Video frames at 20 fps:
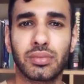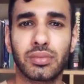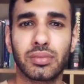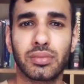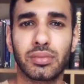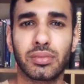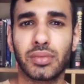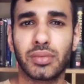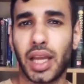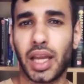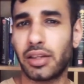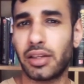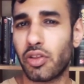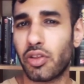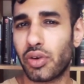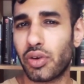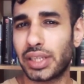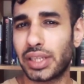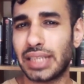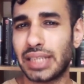Another
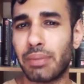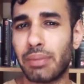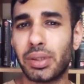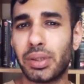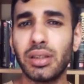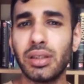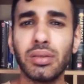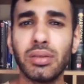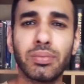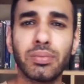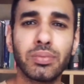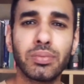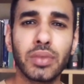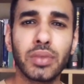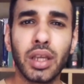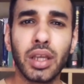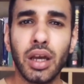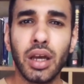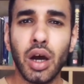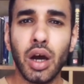example.
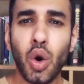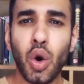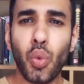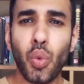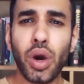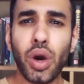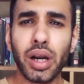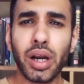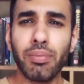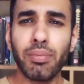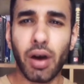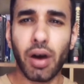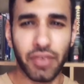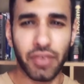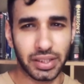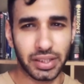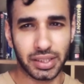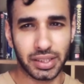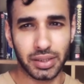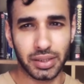Warren
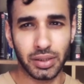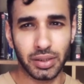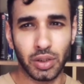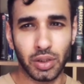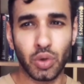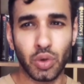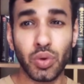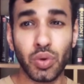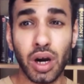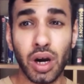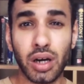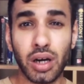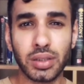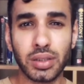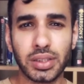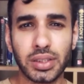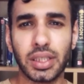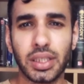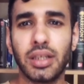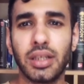Buffett warns,
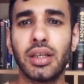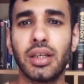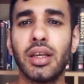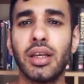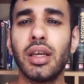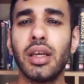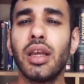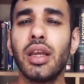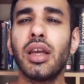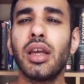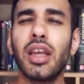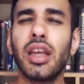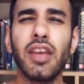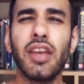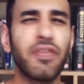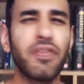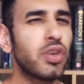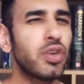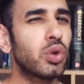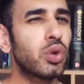if you're
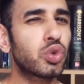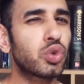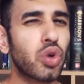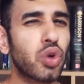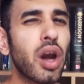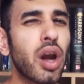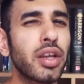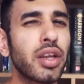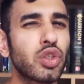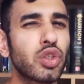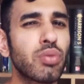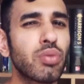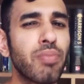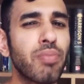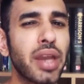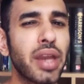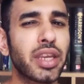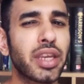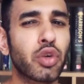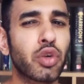trying to make a
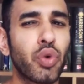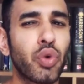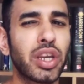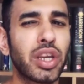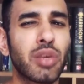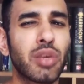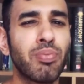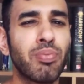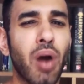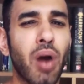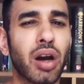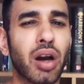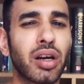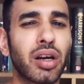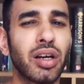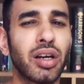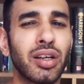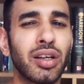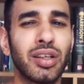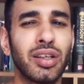quick buck,
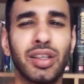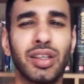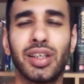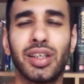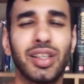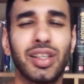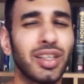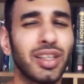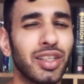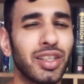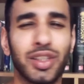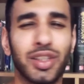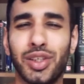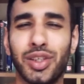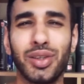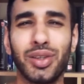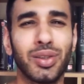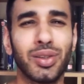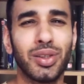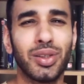you'll
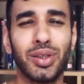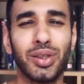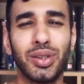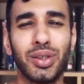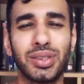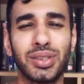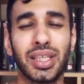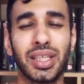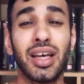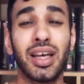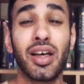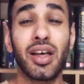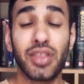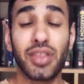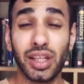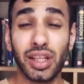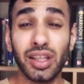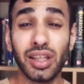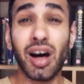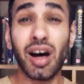lose the
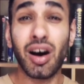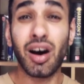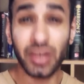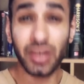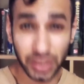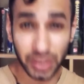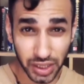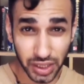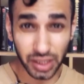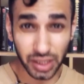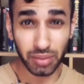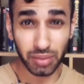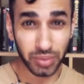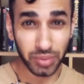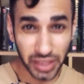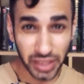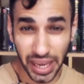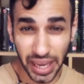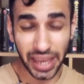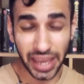long-term
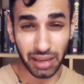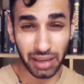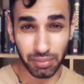game.